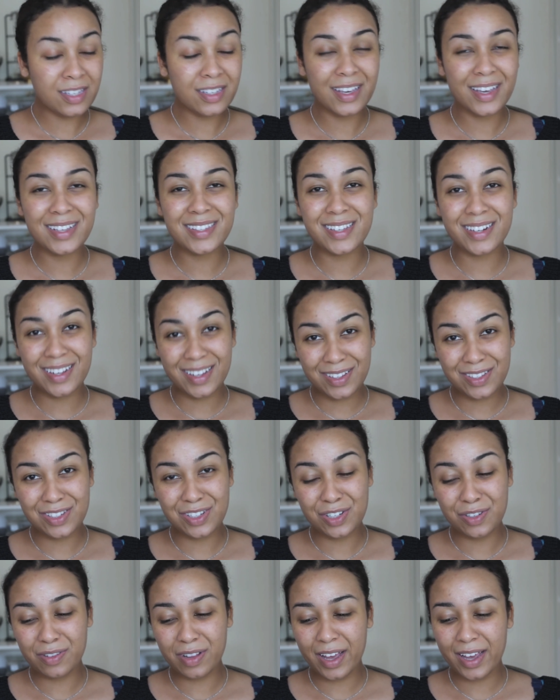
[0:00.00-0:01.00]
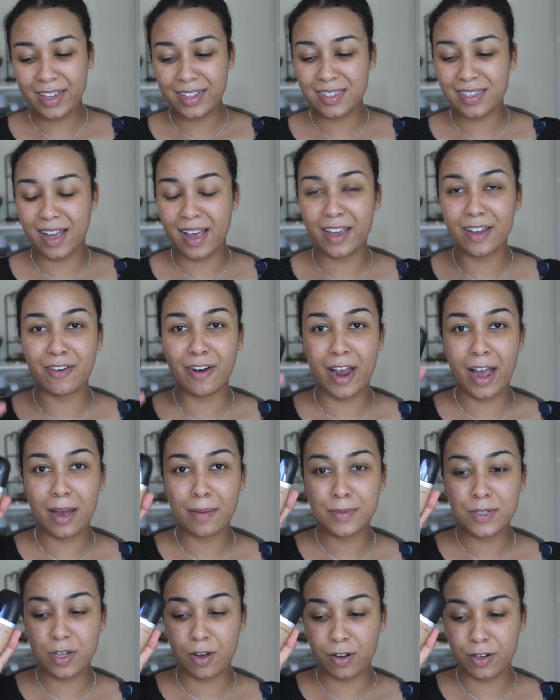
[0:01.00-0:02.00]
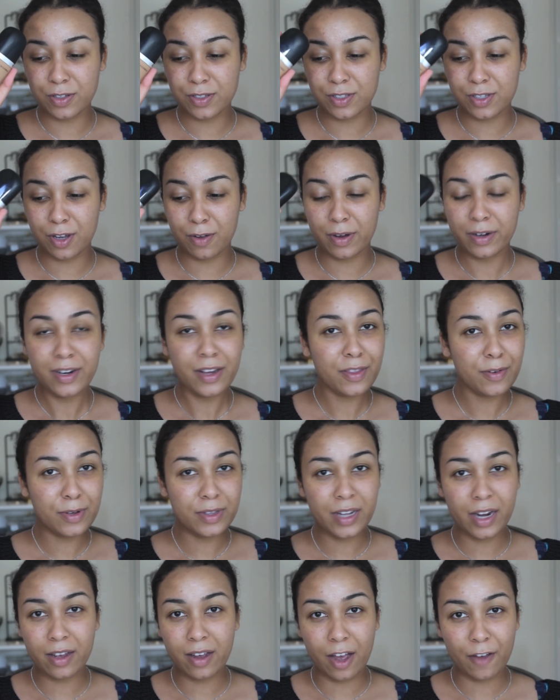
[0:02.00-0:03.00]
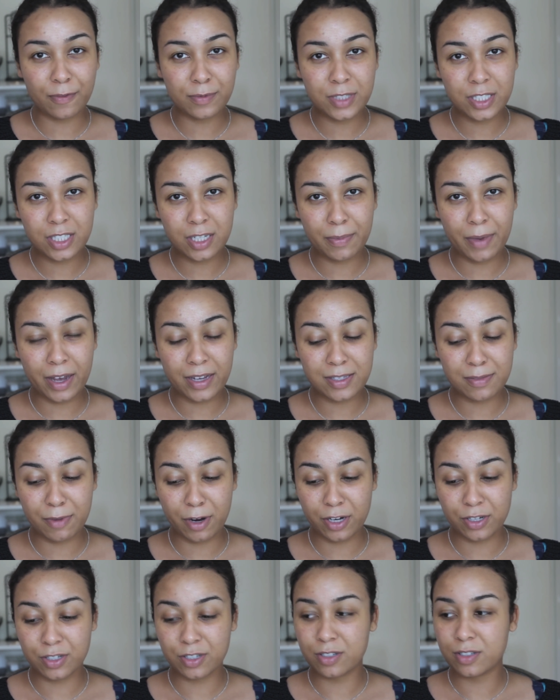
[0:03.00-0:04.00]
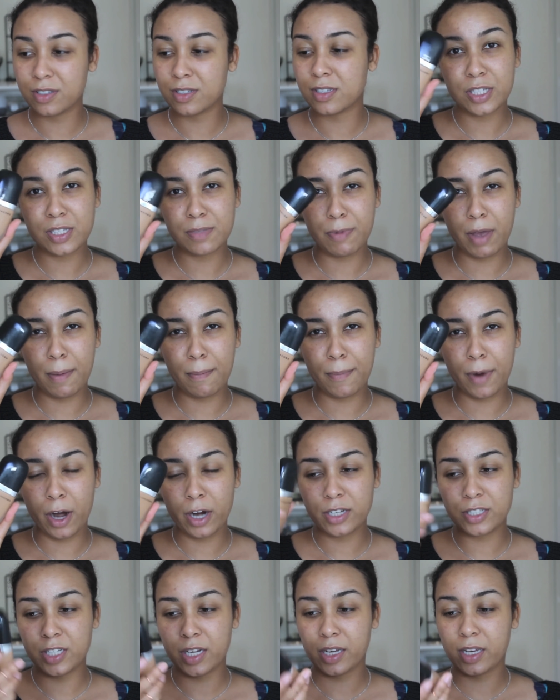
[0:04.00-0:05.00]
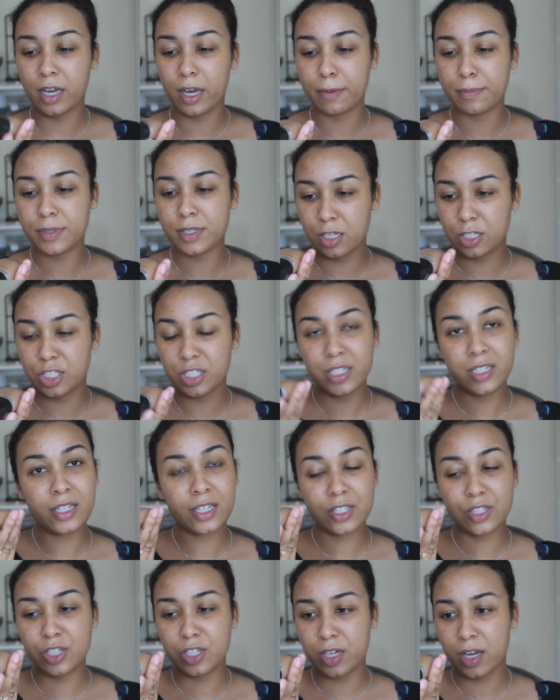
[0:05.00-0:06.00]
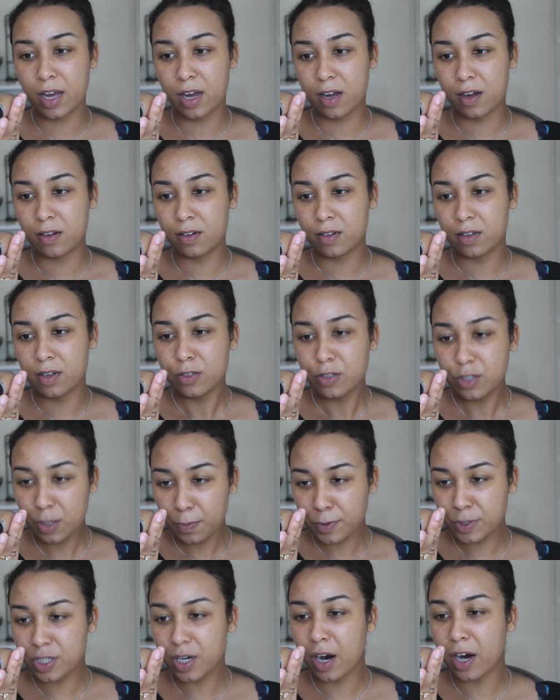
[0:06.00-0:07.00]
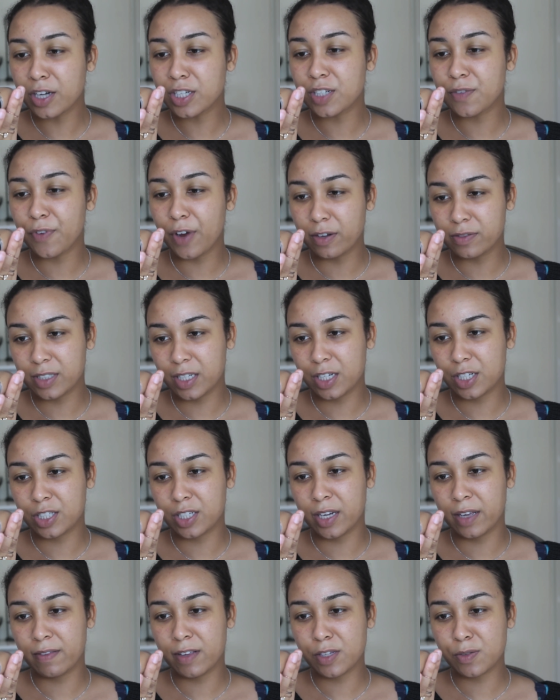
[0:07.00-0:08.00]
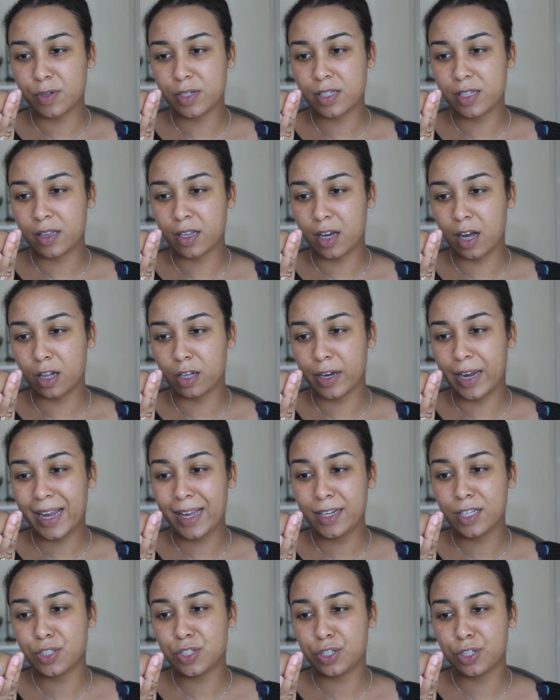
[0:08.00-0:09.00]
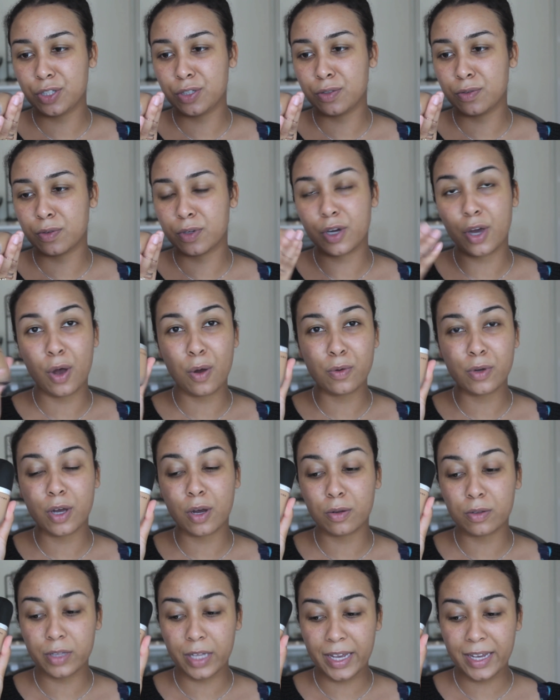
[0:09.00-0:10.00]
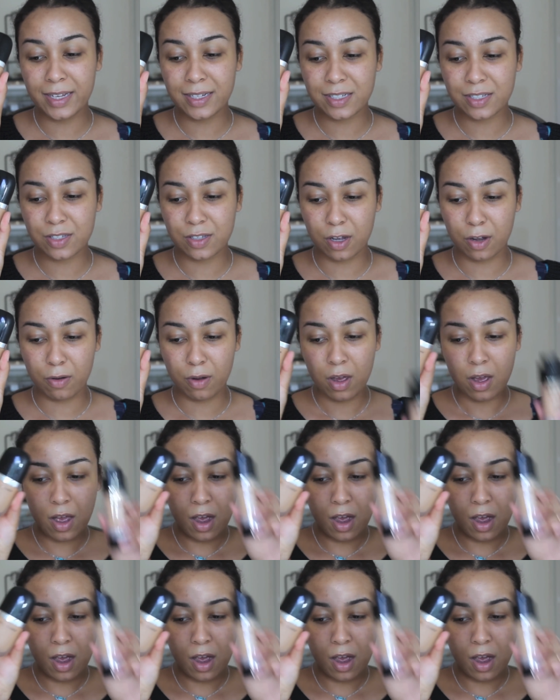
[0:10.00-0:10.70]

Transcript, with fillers: in case it is too light, I grabbed also another one that I got from TJ Maxx and Marshalls. This is my Marc Jacobs Genius Gel Supercharged Foundation. This one is in the color 82 Cocoa Light. So